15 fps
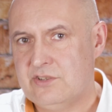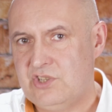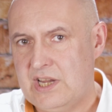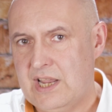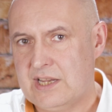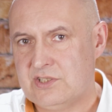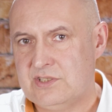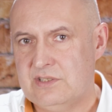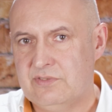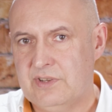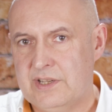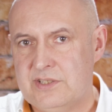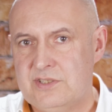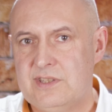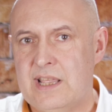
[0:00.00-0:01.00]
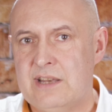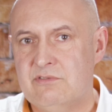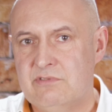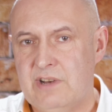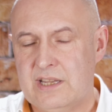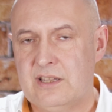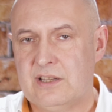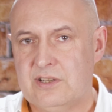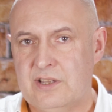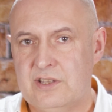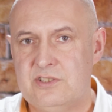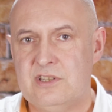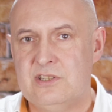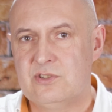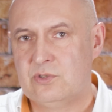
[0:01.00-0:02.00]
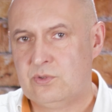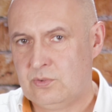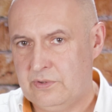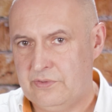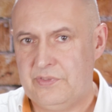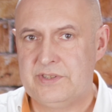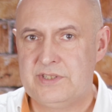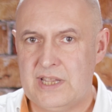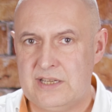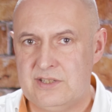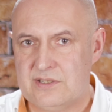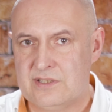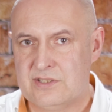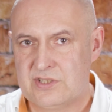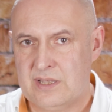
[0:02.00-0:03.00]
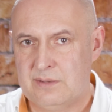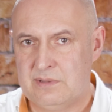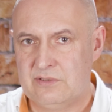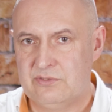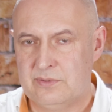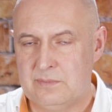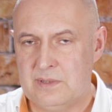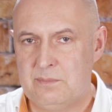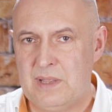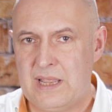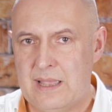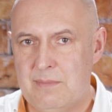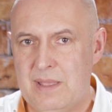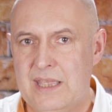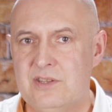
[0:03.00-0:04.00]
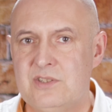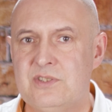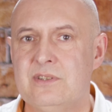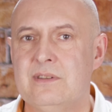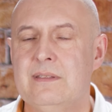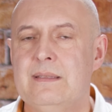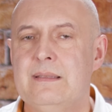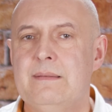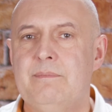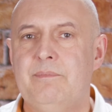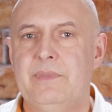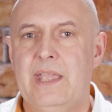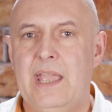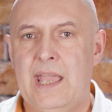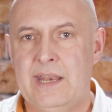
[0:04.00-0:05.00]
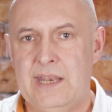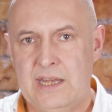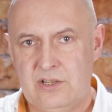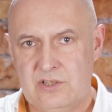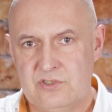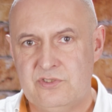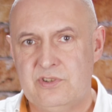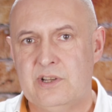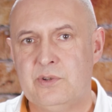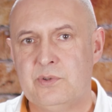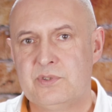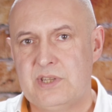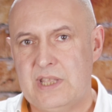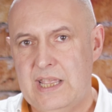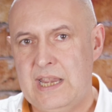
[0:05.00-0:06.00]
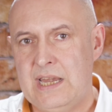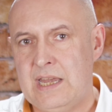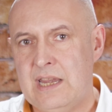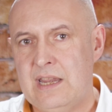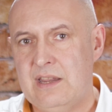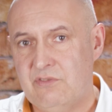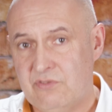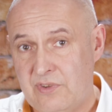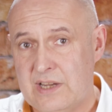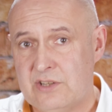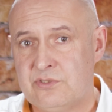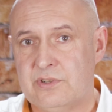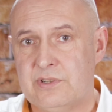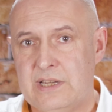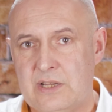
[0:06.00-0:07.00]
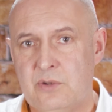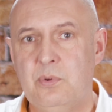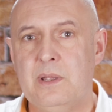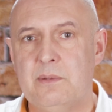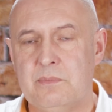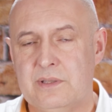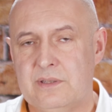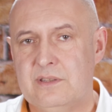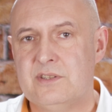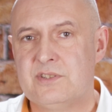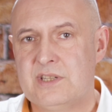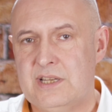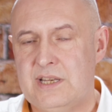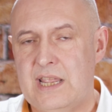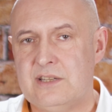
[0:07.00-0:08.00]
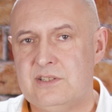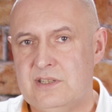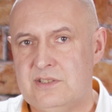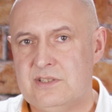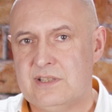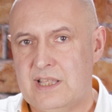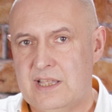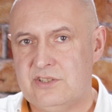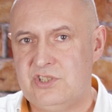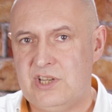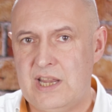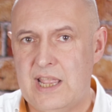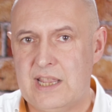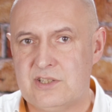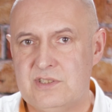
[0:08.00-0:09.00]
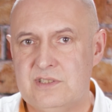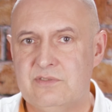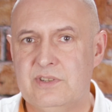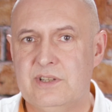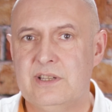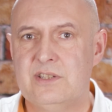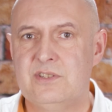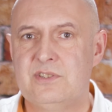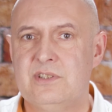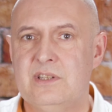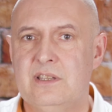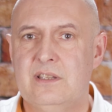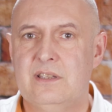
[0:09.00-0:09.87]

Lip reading: GX device then recognizes all of the data that's coming from the BMS and then controls any Victron equipment that's connected to that GX device